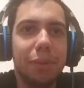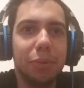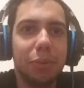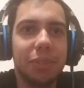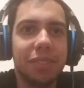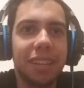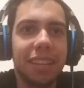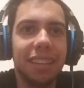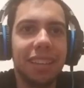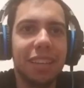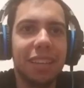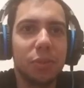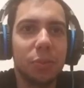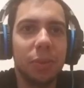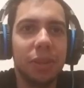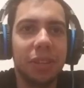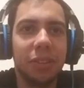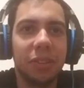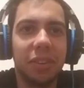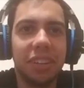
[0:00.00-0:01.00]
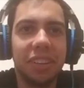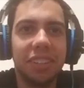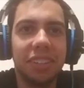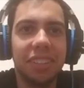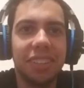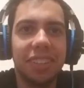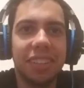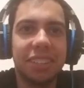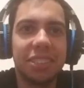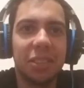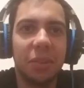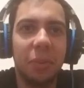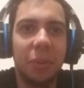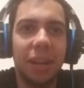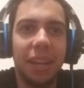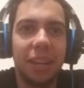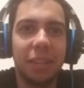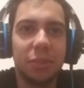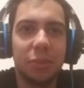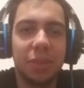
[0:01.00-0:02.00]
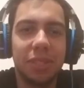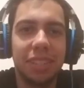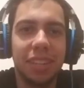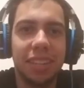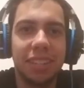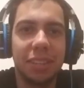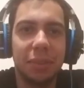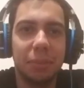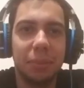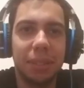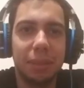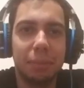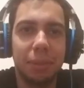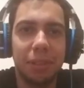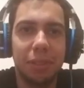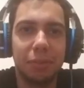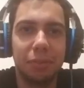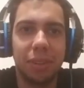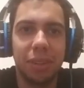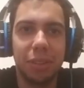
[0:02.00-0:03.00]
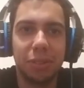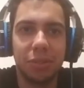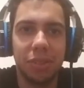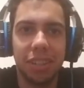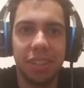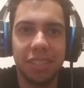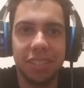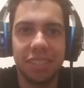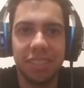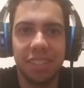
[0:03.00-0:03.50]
to us last week, right? Someone actually said something about the French fries.